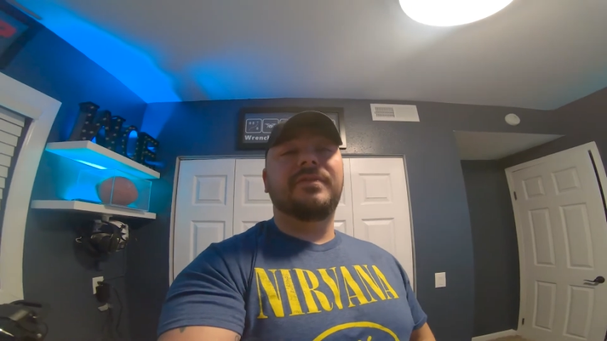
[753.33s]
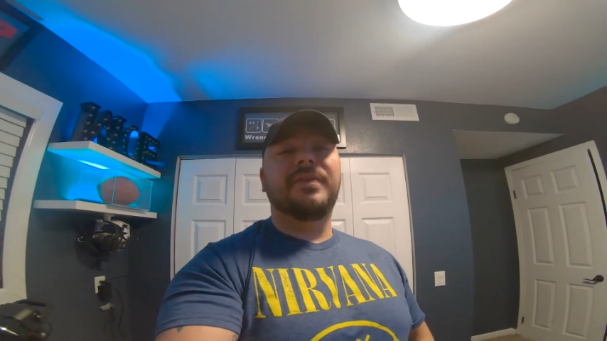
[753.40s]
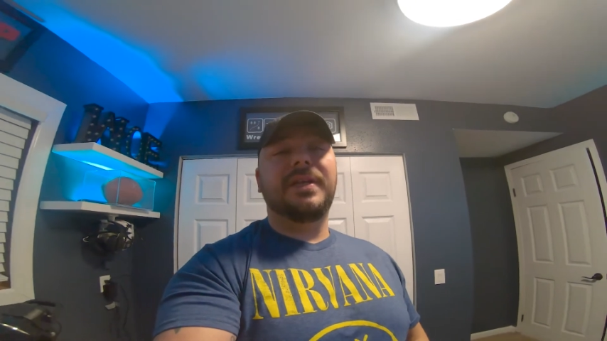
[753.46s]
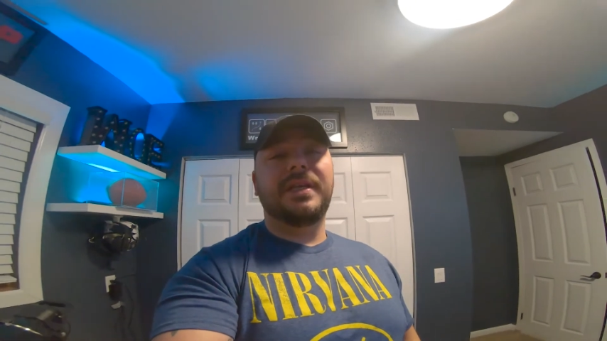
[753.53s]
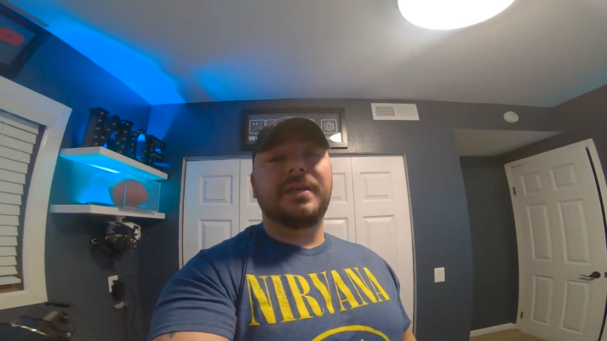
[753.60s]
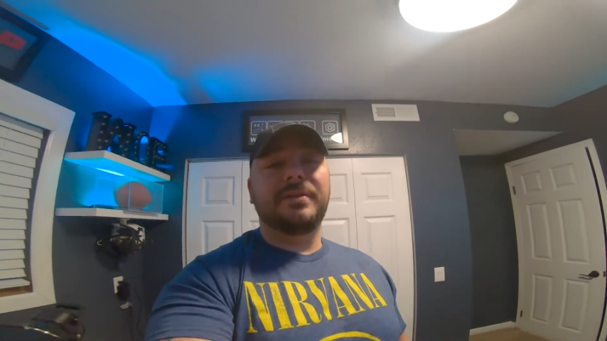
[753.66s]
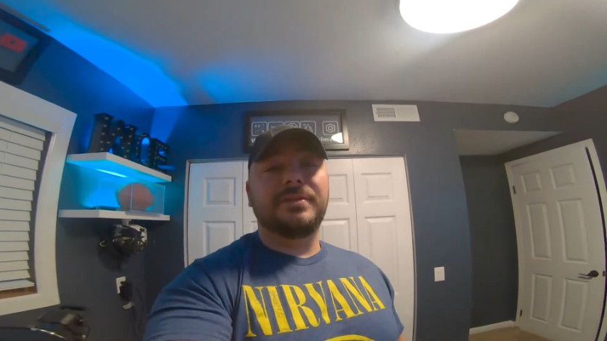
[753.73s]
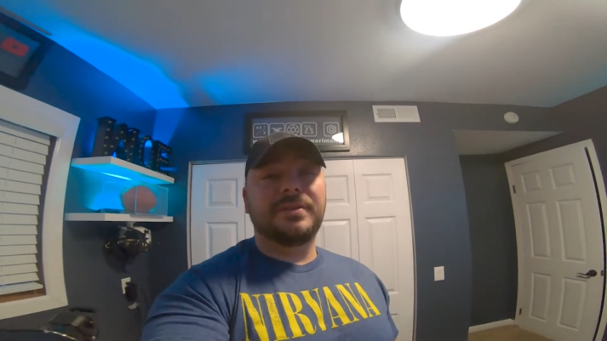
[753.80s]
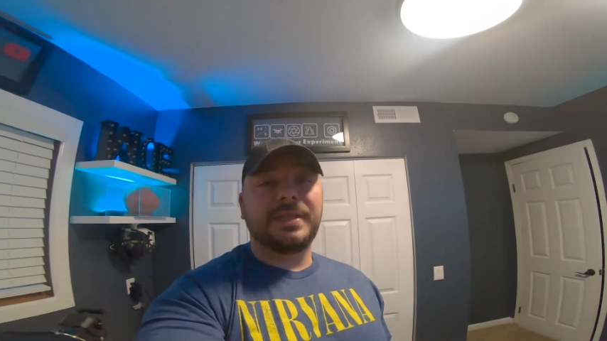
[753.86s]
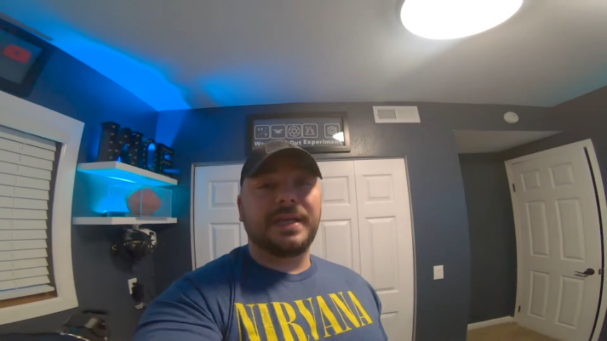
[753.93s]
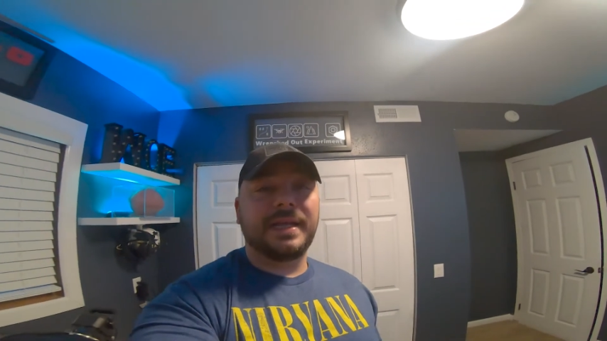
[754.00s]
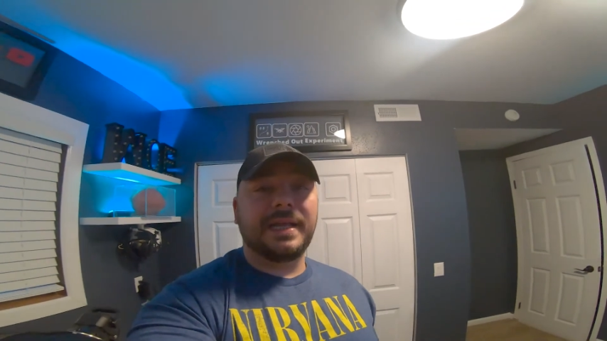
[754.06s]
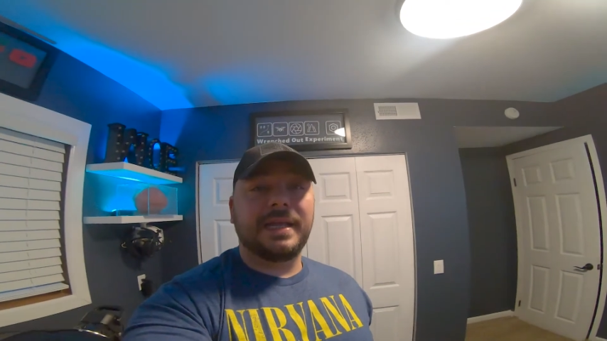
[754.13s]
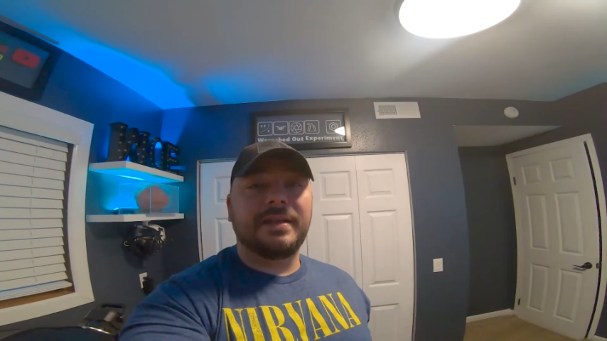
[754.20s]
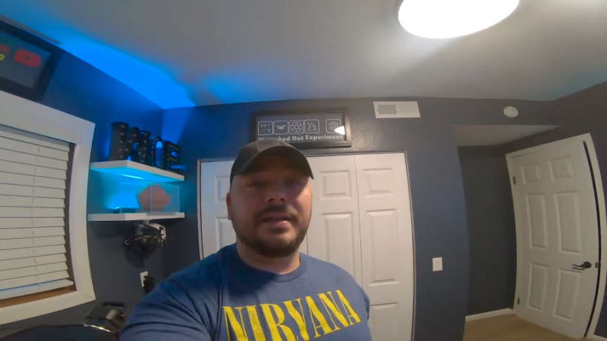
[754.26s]
videos
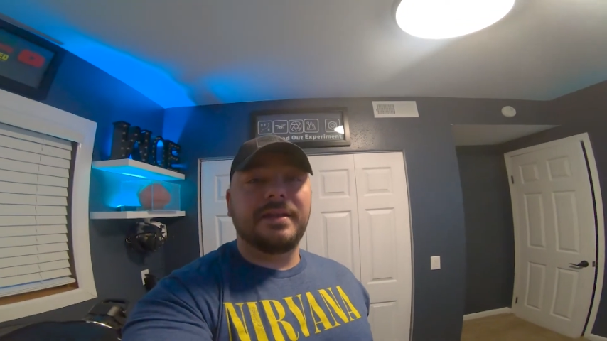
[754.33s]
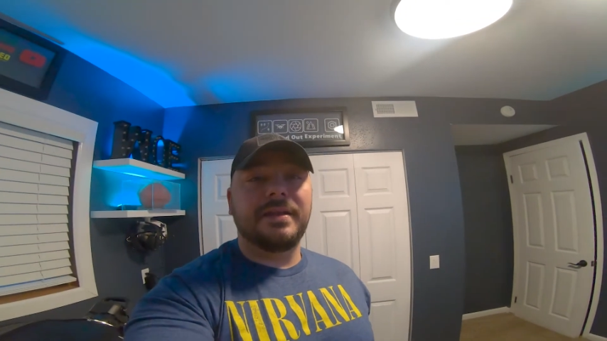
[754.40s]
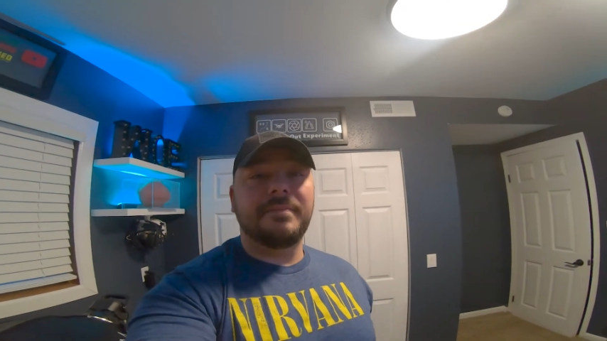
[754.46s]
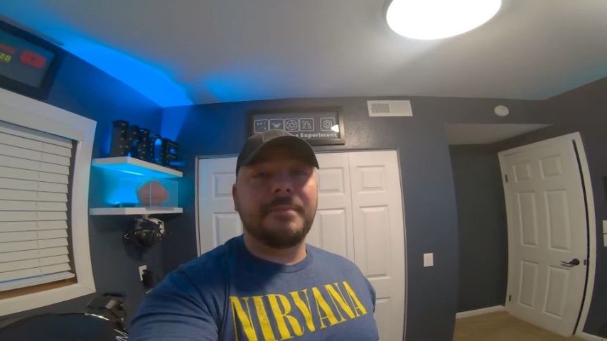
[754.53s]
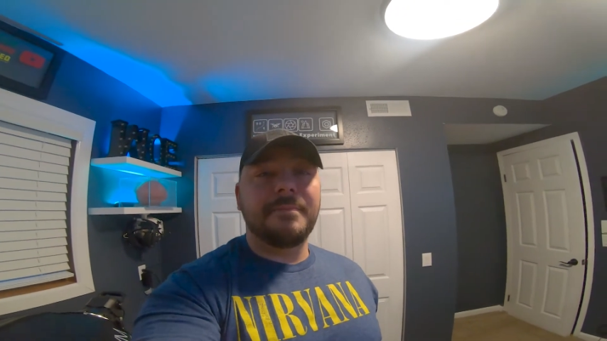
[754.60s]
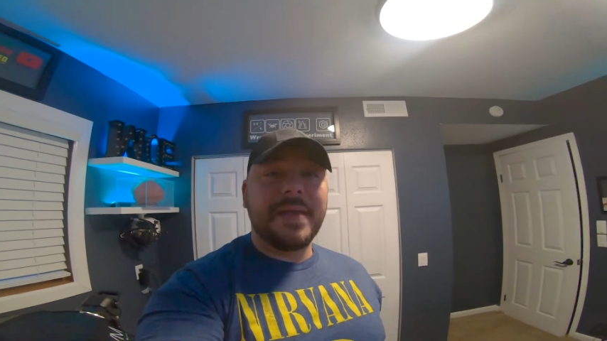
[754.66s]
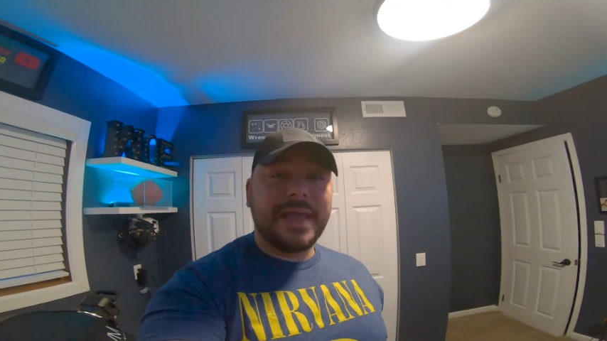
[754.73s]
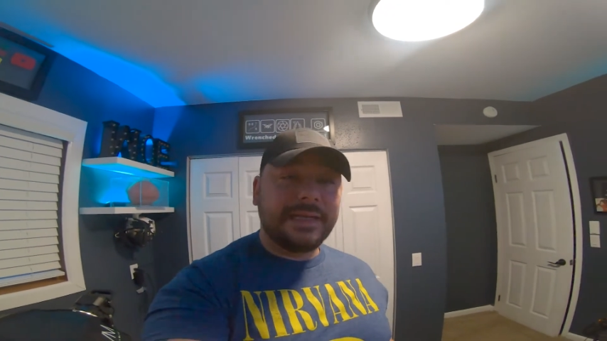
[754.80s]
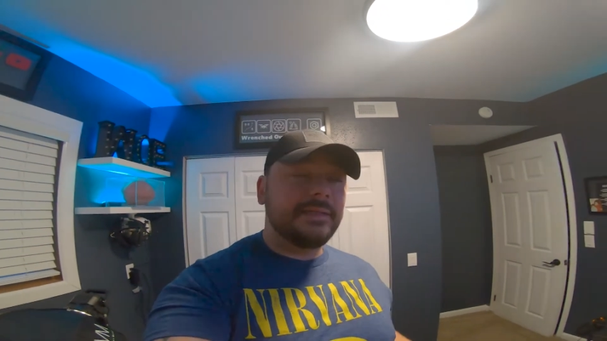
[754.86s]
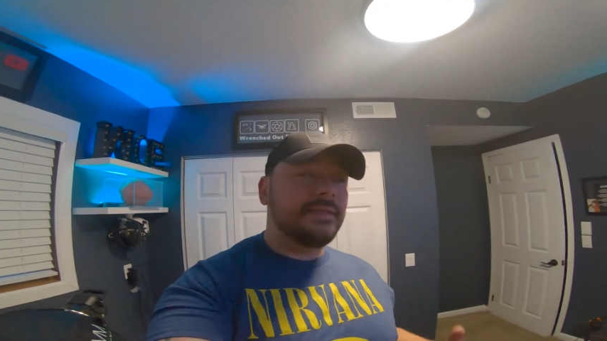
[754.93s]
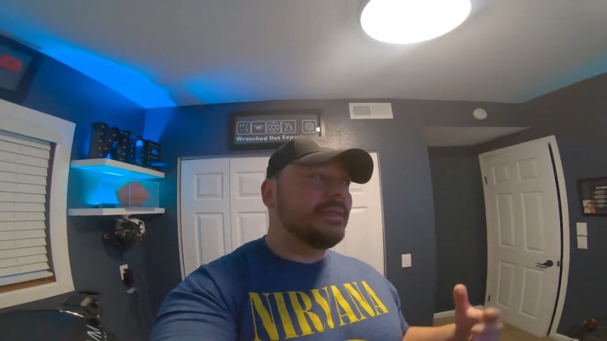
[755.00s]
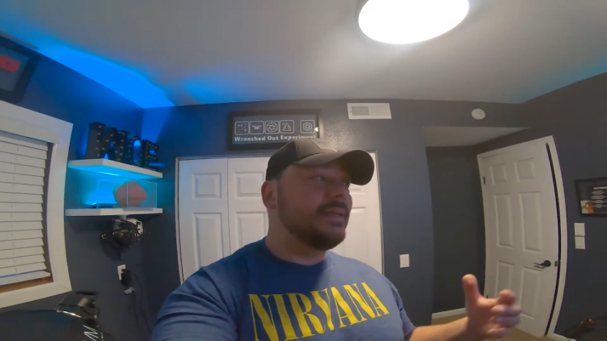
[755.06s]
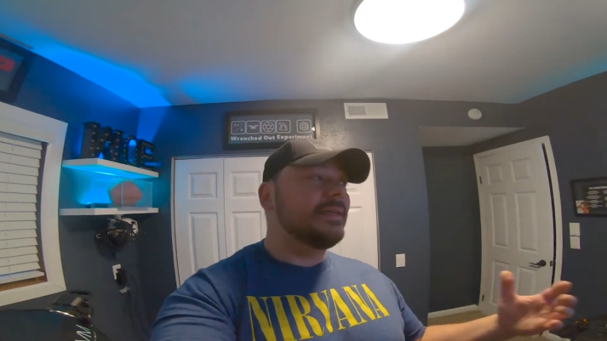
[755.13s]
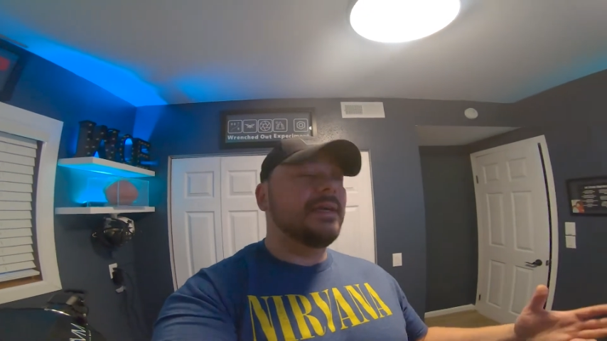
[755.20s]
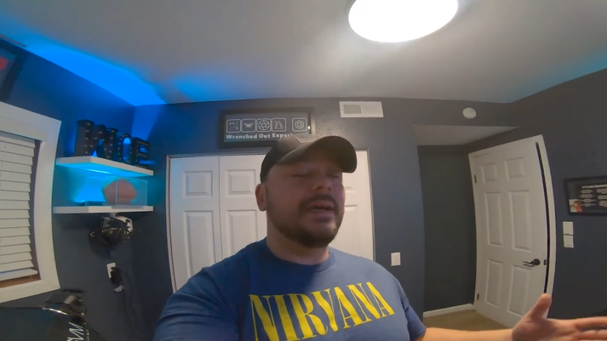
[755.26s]
that I had meant
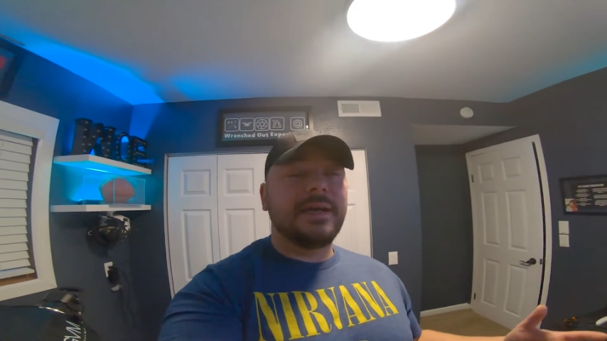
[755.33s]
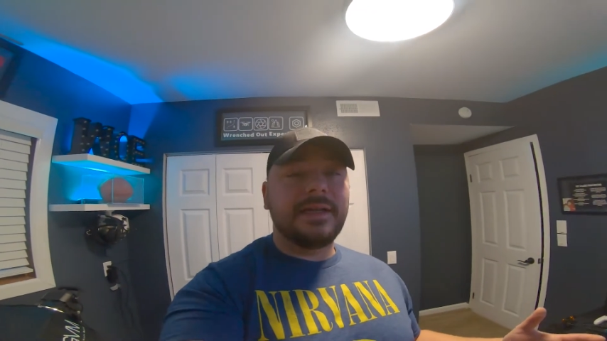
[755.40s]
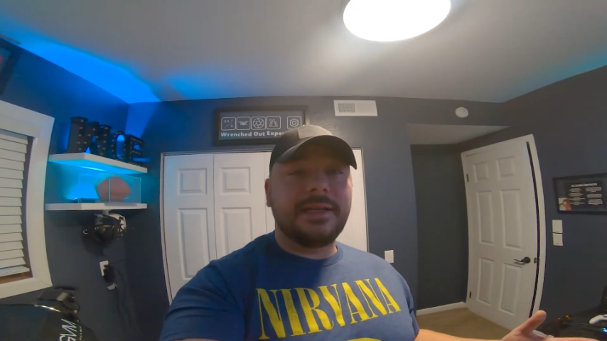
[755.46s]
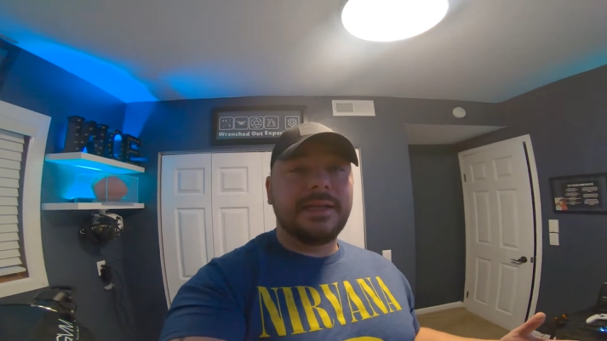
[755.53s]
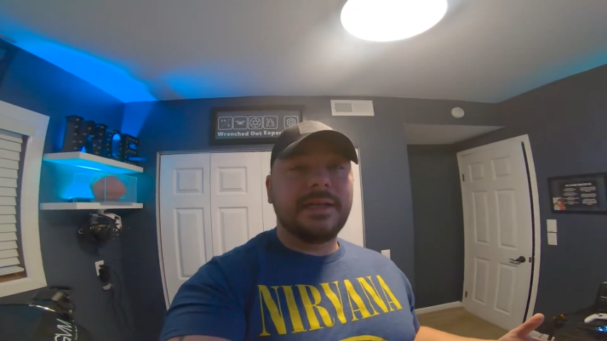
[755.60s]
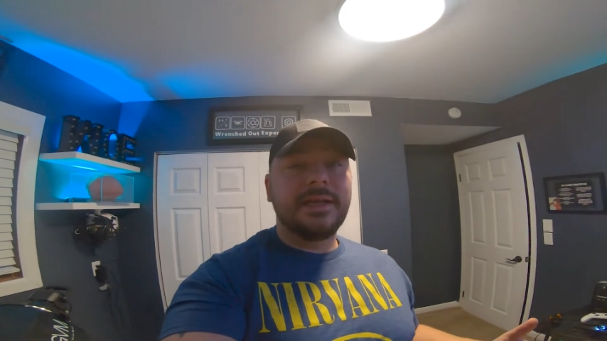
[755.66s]
to cut.